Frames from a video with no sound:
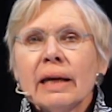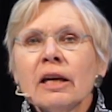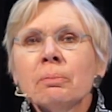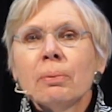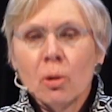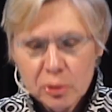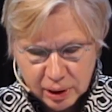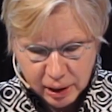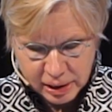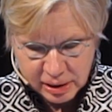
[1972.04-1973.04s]
In
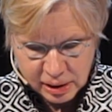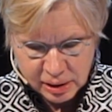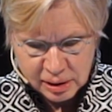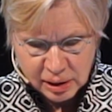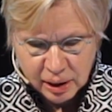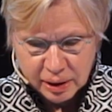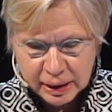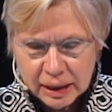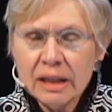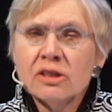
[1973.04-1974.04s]
both cases,
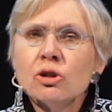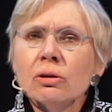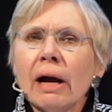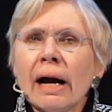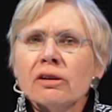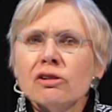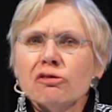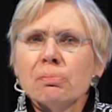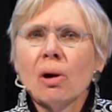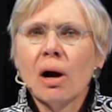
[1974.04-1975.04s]
the
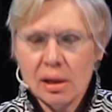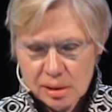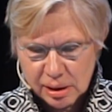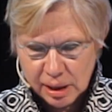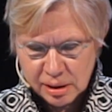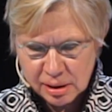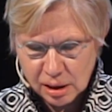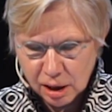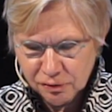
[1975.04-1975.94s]
interactive process